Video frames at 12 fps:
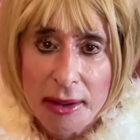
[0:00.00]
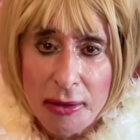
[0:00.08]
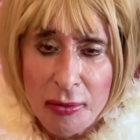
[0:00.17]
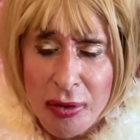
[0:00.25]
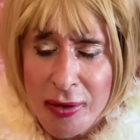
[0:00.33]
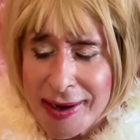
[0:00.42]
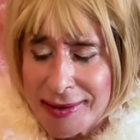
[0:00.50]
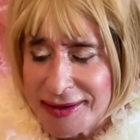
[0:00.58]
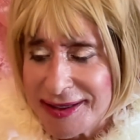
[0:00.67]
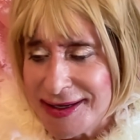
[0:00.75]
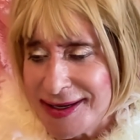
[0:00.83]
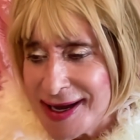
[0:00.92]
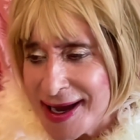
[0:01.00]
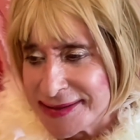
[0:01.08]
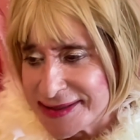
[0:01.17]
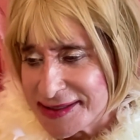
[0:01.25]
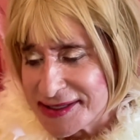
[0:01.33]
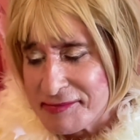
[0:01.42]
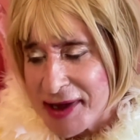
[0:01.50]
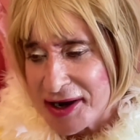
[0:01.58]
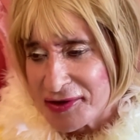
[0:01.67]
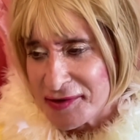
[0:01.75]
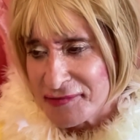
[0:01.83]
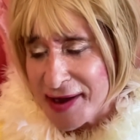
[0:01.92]
Well, yes, as a
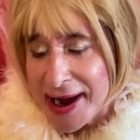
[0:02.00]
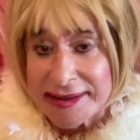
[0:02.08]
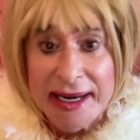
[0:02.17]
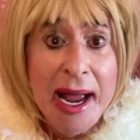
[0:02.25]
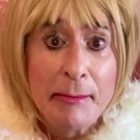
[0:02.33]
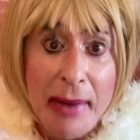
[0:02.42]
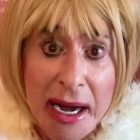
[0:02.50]
matter of fact,